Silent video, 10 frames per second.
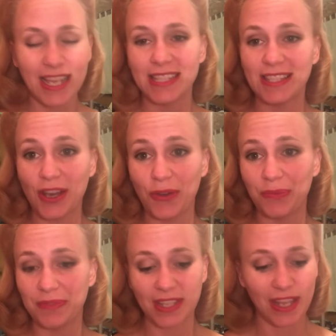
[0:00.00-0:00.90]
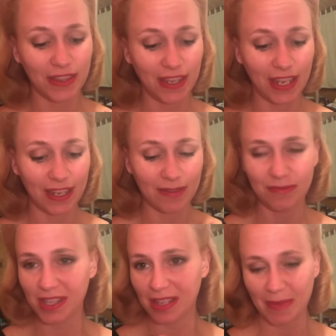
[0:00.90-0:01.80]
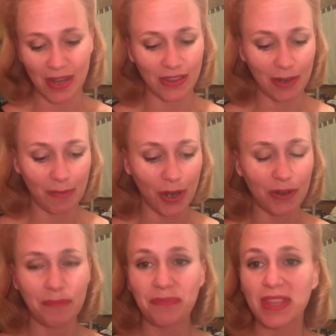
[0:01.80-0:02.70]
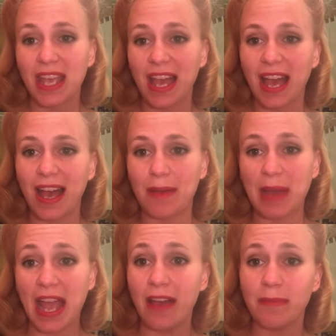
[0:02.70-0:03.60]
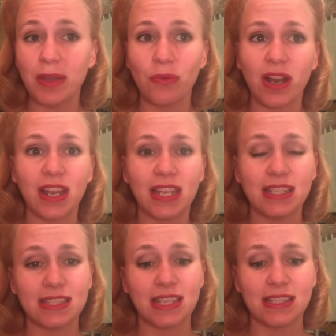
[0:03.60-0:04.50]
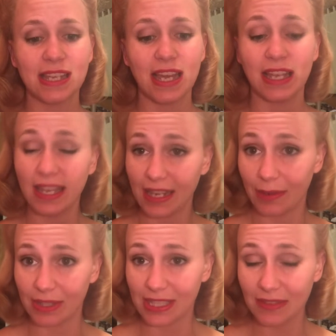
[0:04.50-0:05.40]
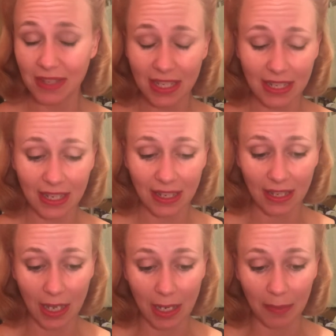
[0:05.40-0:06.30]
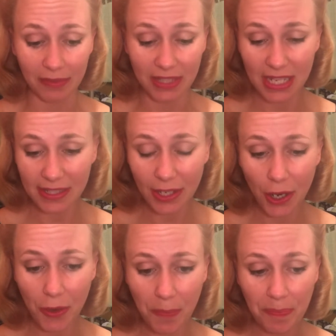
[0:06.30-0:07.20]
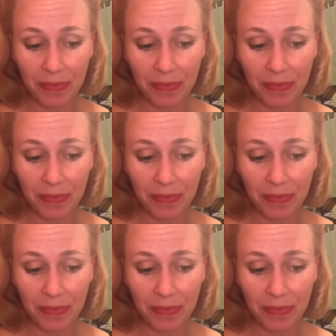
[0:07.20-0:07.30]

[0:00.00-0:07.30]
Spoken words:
So nothing bad on their part. I have been wearing it since, again, I received it a couple of days ago.